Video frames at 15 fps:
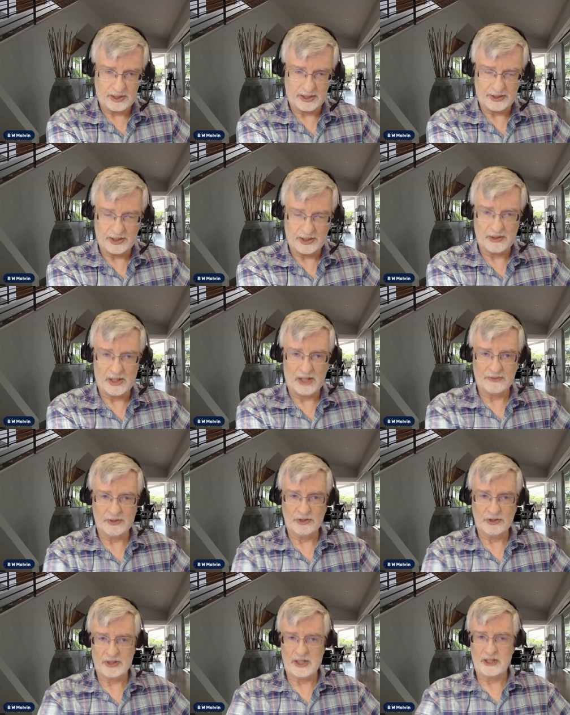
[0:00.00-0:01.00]
I now have a
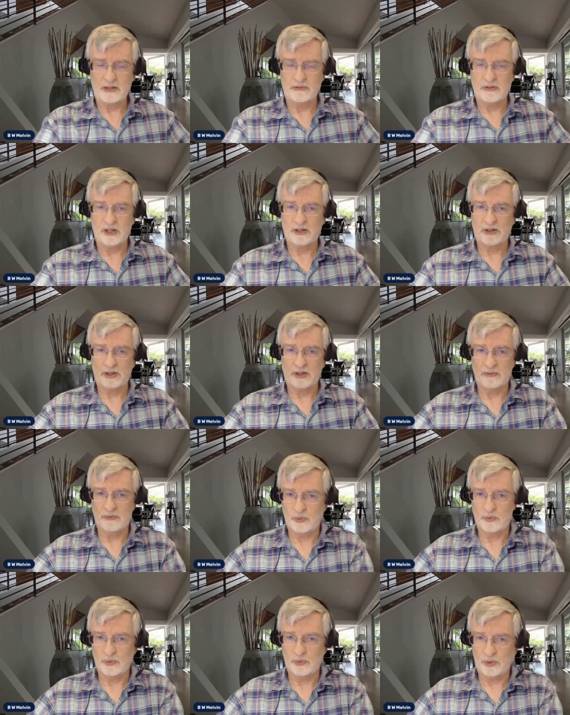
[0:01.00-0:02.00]
track record of
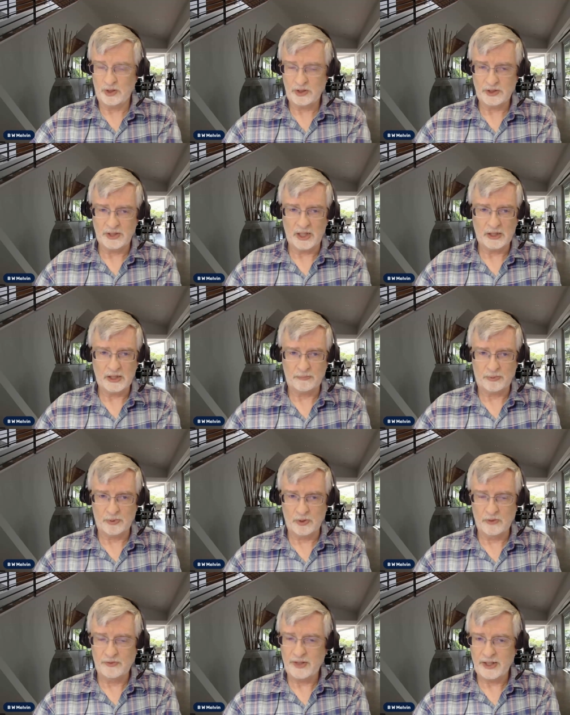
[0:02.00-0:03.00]
works, not to
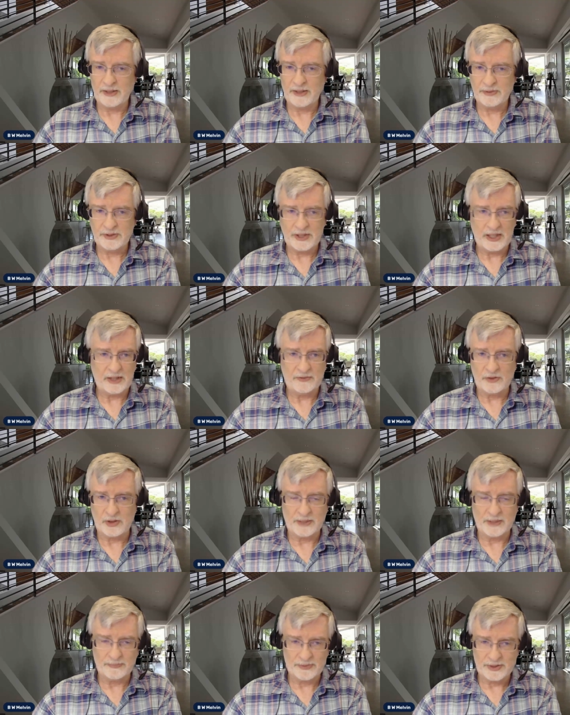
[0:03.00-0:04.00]
prove that I'm saved
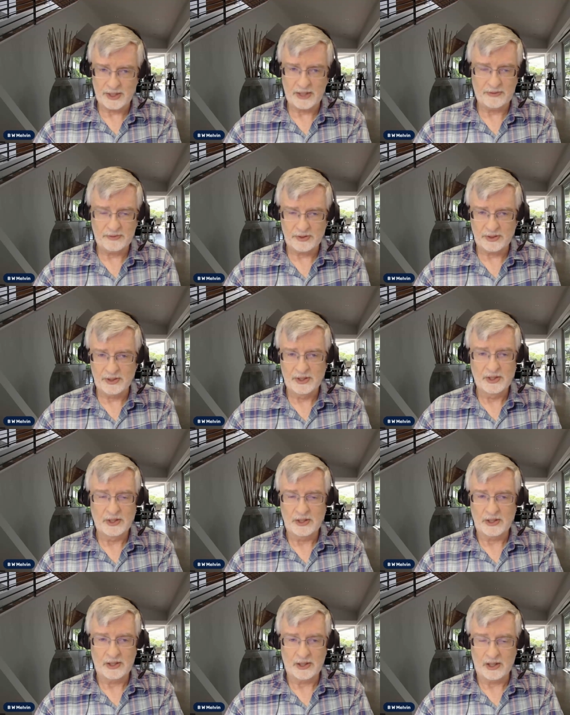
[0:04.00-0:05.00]
or I'm saved or,
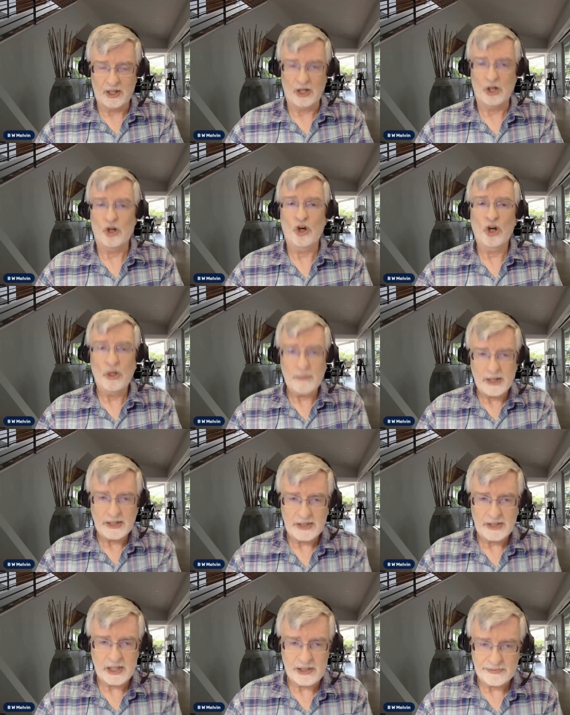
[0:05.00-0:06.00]
or, or earn my
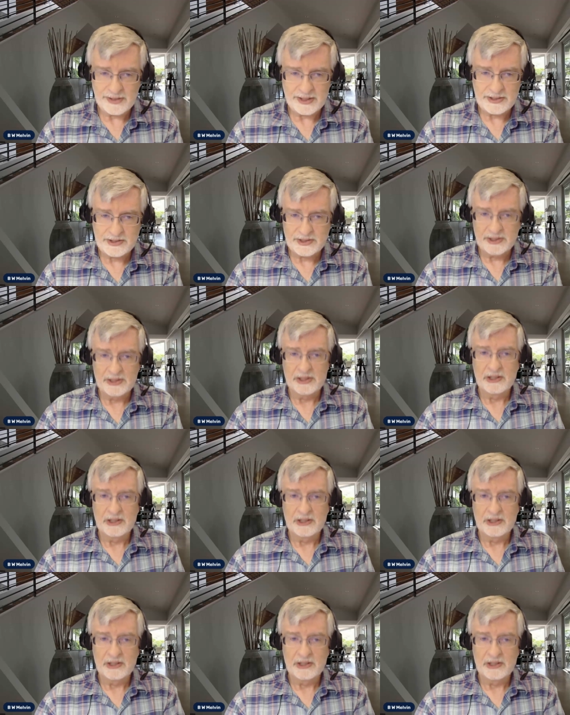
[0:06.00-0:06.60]
salvation,